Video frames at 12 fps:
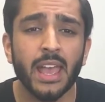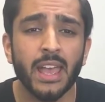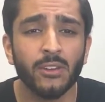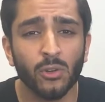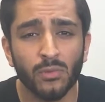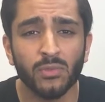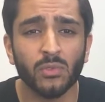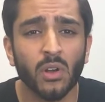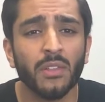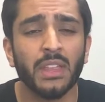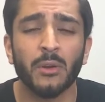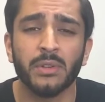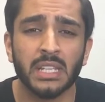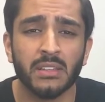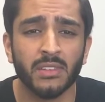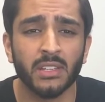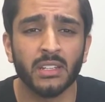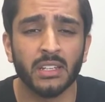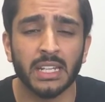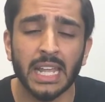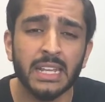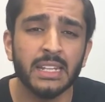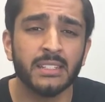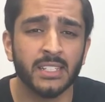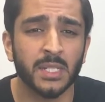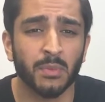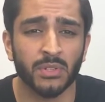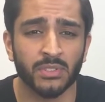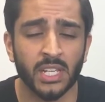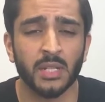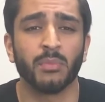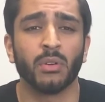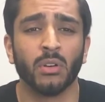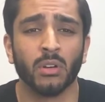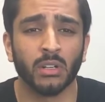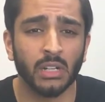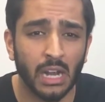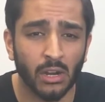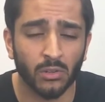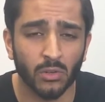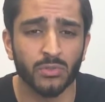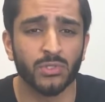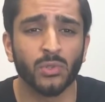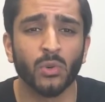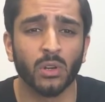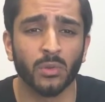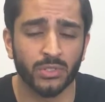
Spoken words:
And overall, that would give it an 86% per our own score,